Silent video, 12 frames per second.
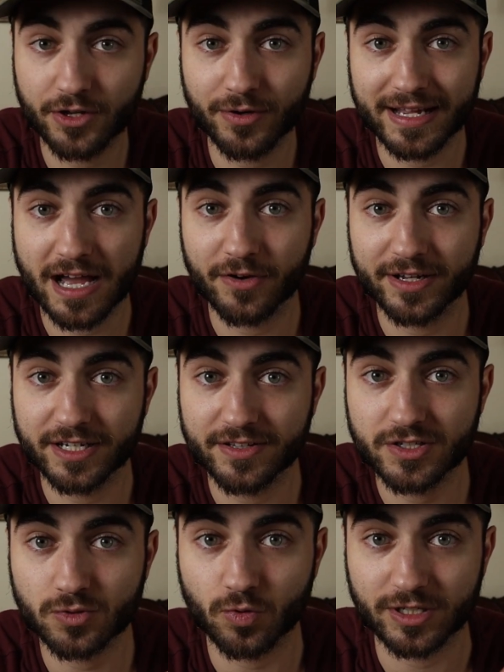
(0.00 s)
knowing how any of
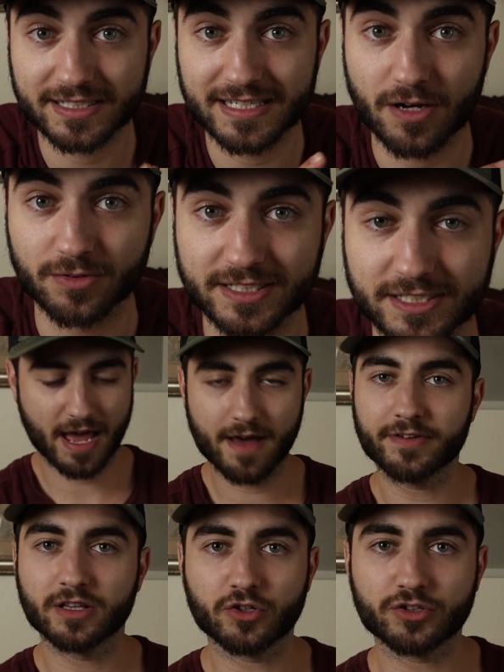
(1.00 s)
this works out.
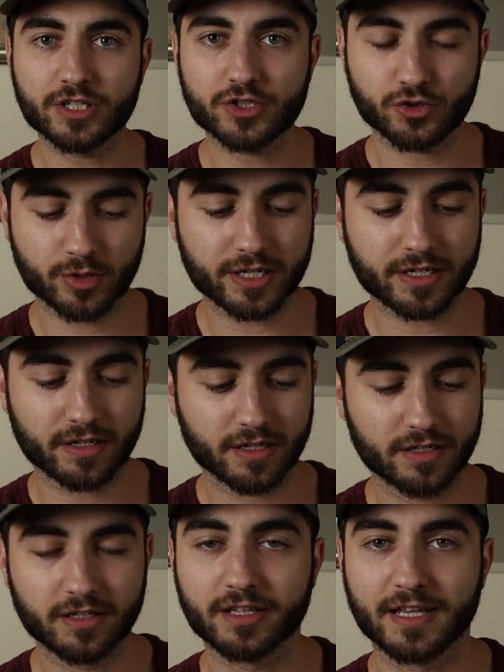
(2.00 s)
Having learned this trick
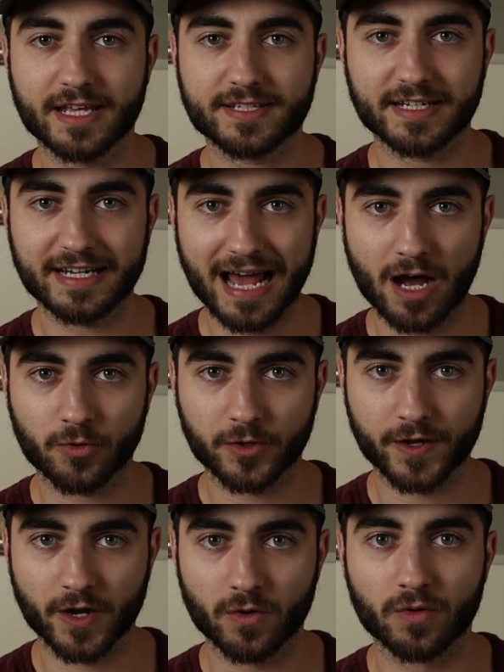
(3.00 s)
less than an hour
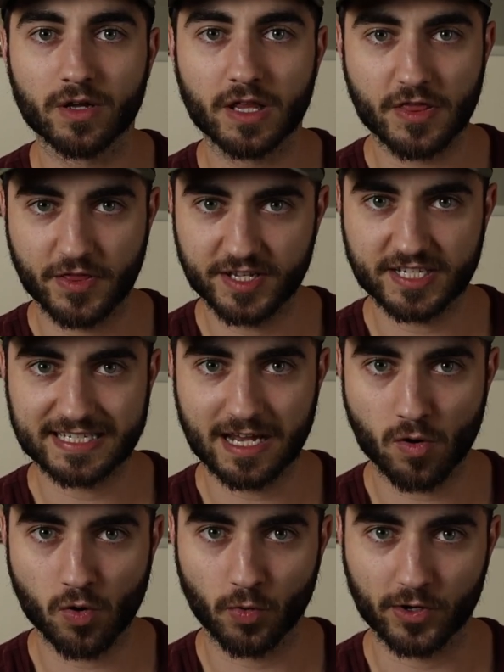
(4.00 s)
ago, this is
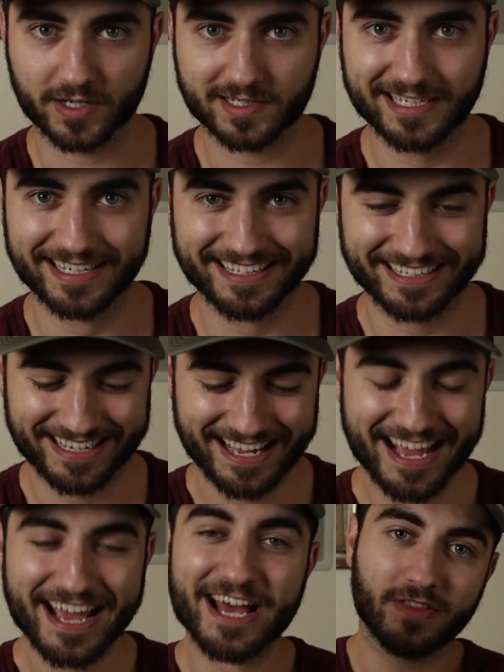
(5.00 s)
how it works.
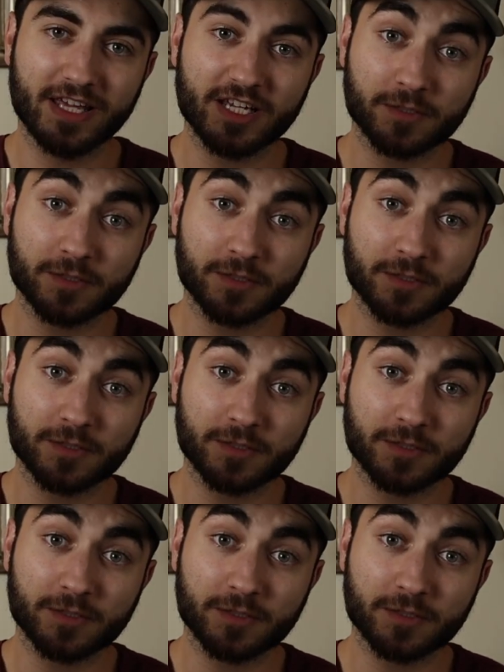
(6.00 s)
The